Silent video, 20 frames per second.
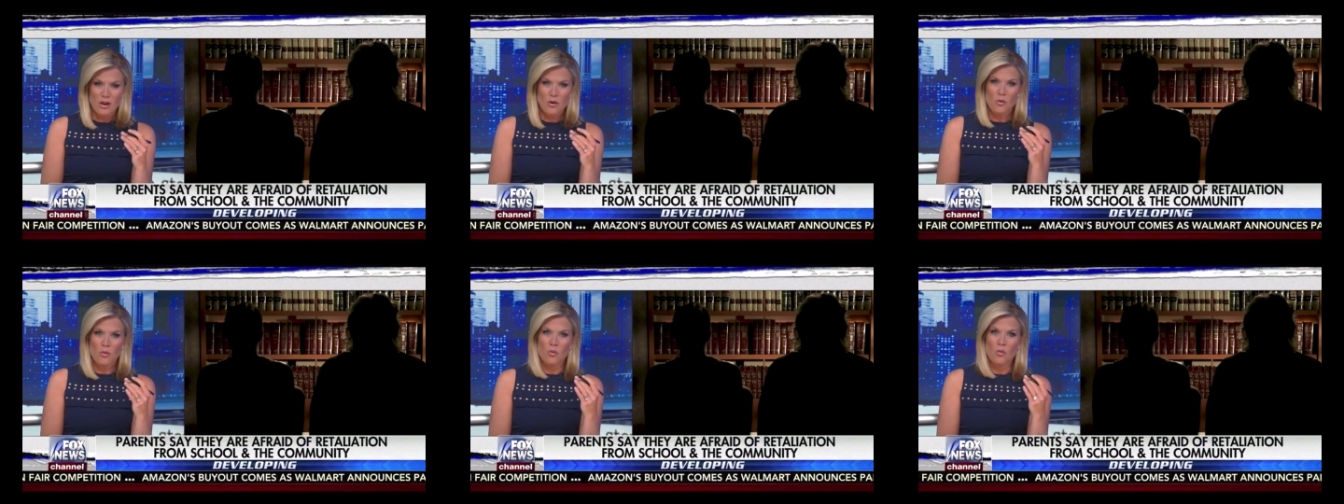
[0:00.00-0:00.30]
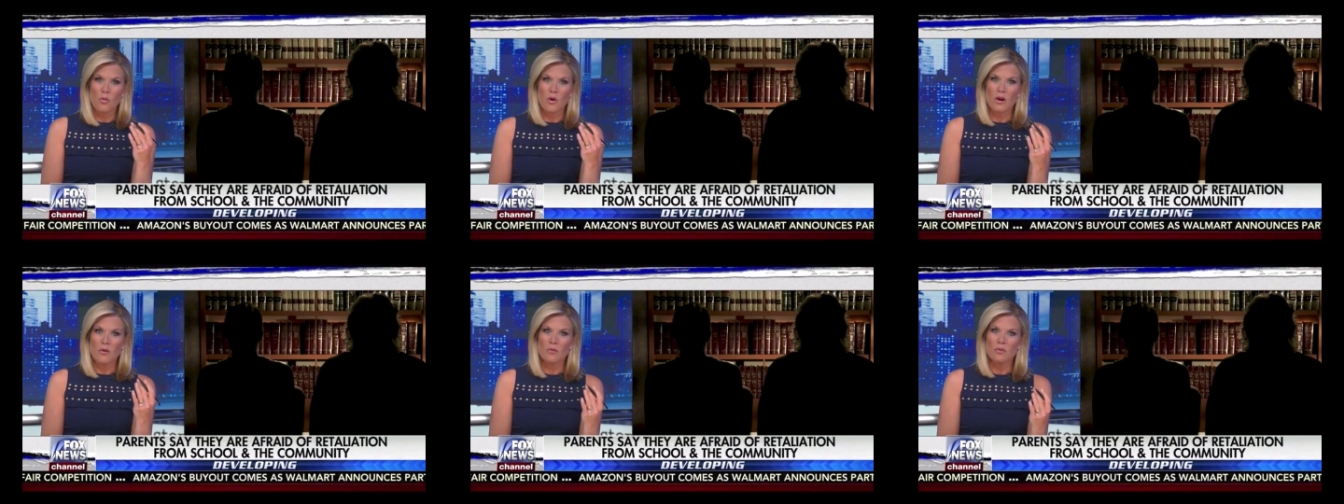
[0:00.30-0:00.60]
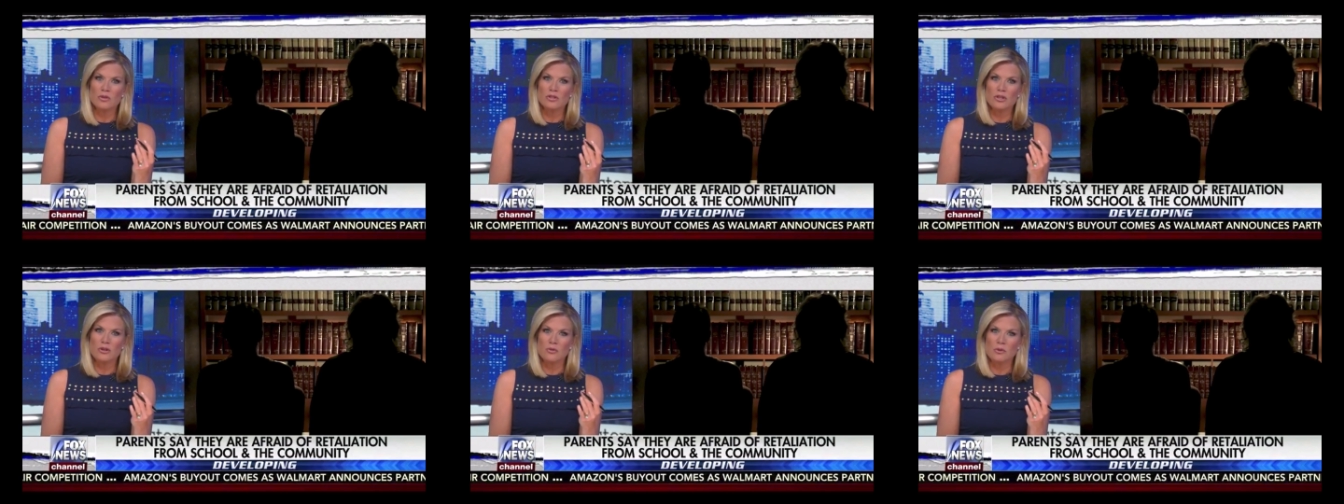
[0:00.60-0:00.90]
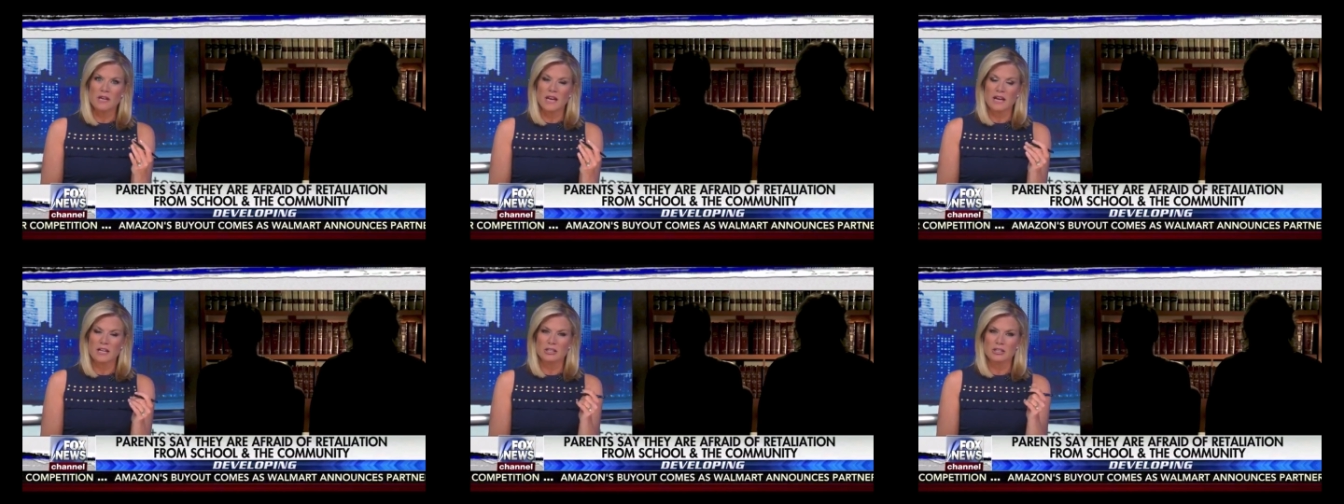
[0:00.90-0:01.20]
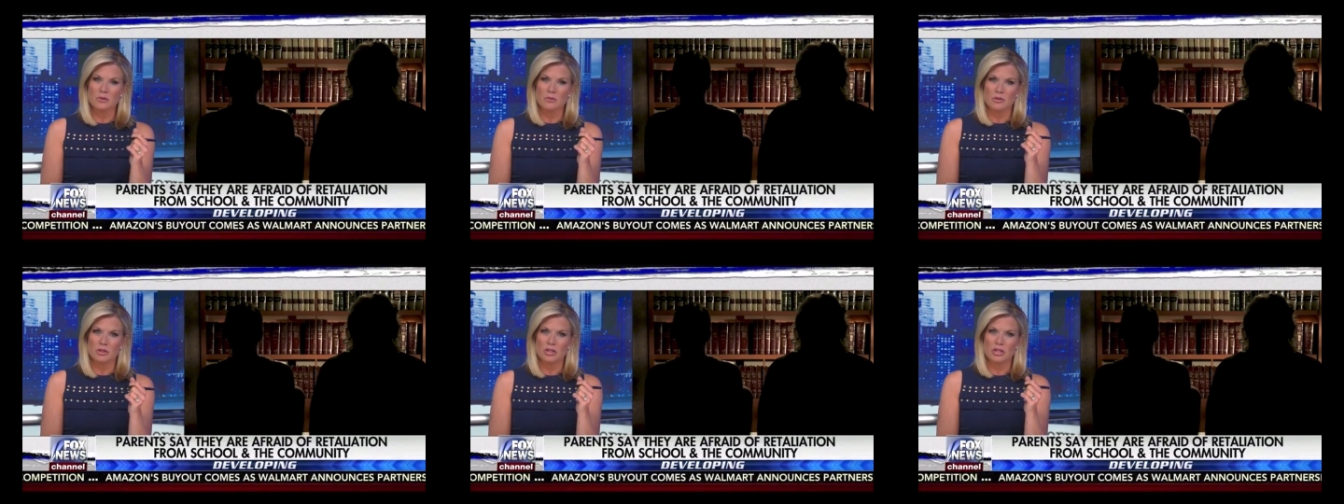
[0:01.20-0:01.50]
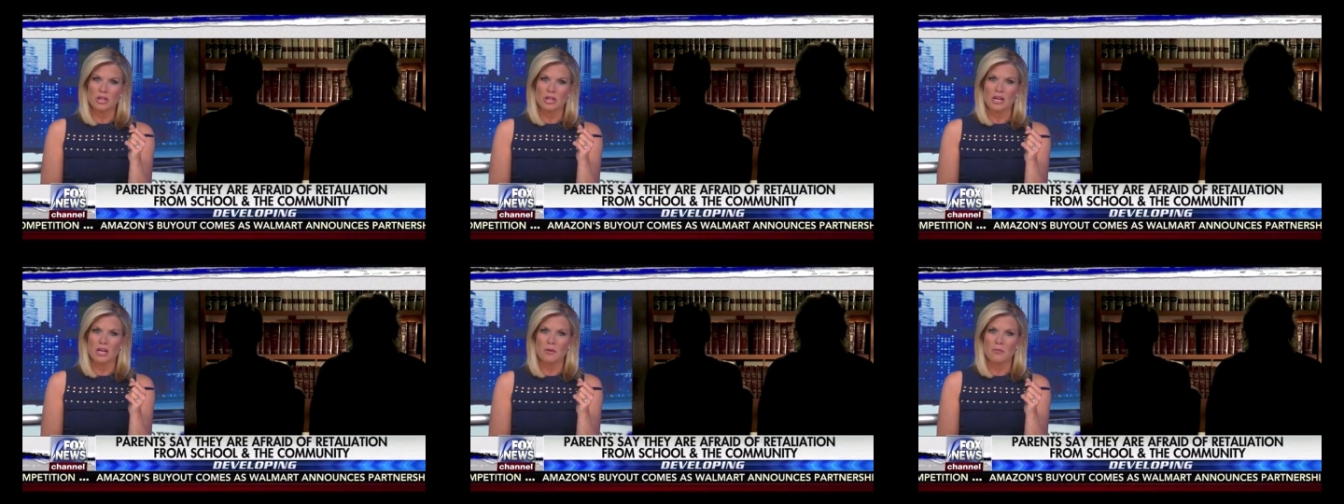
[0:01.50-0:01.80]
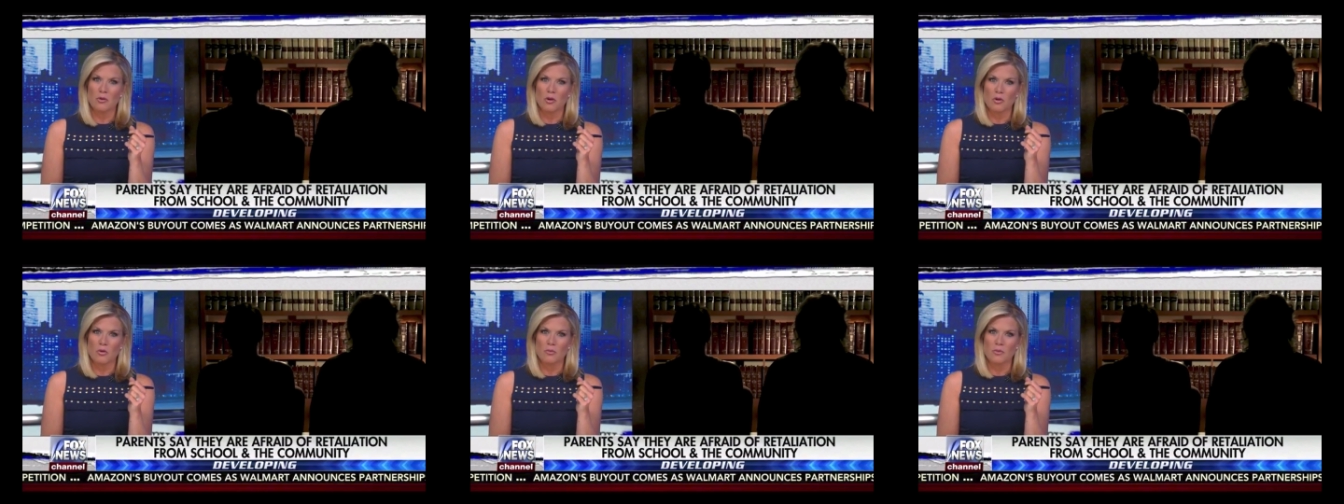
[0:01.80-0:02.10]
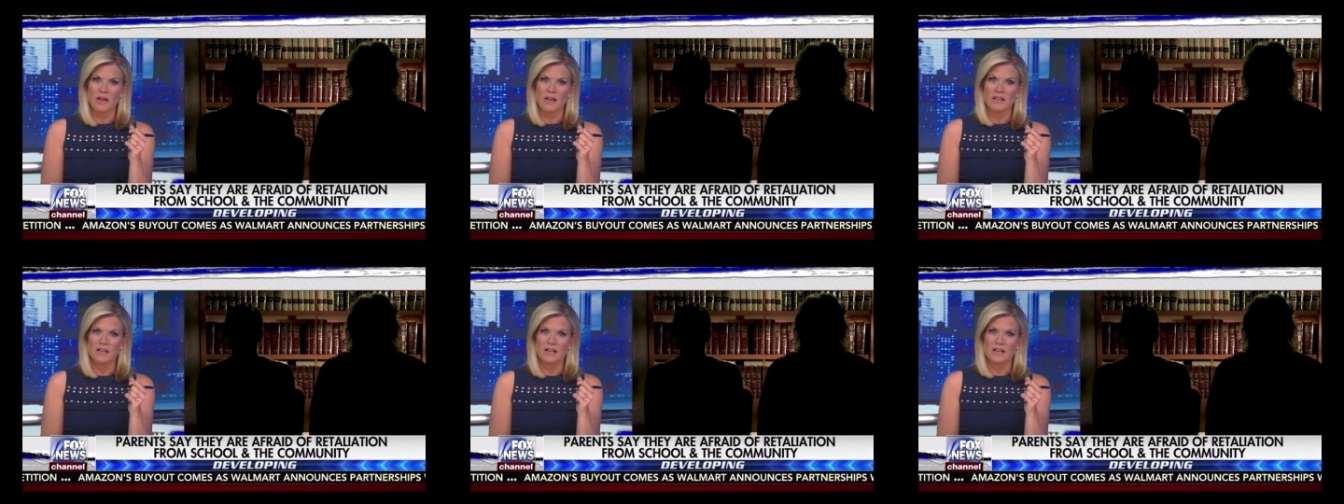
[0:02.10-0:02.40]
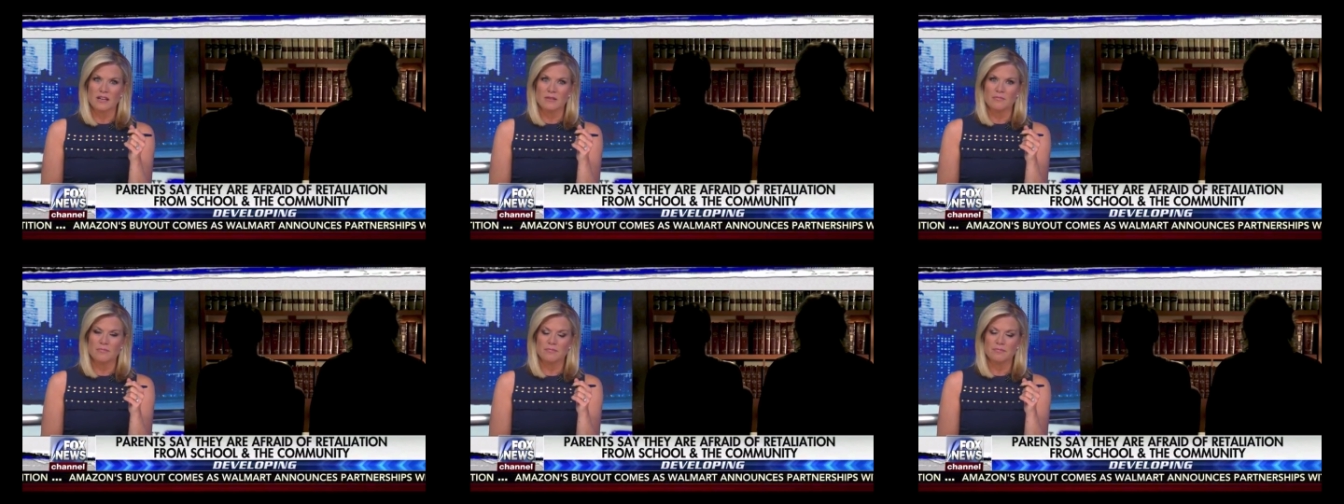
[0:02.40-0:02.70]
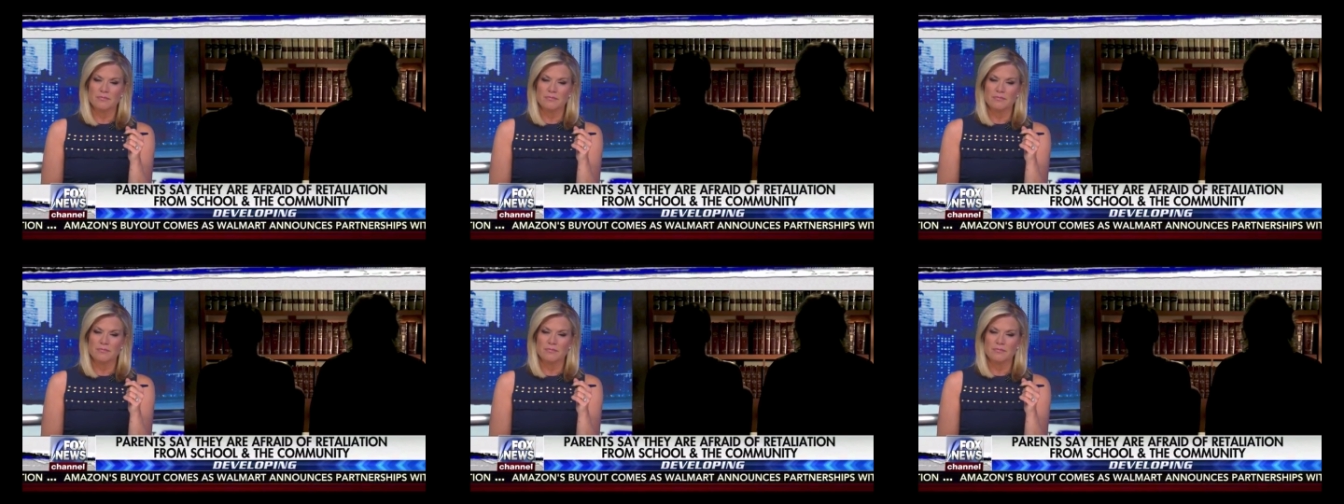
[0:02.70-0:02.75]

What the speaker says: What was her reaction when she came home that night?